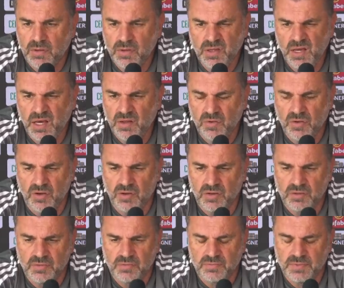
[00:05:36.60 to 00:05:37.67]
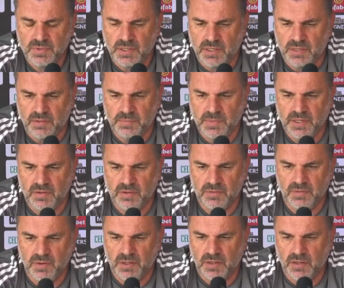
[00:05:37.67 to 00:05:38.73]
Yeah, look, I
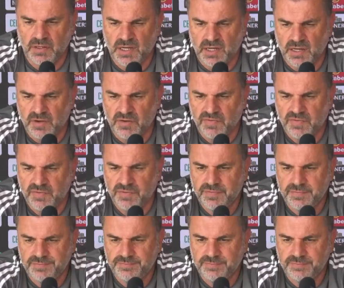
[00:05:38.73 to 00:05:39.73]
don't know if,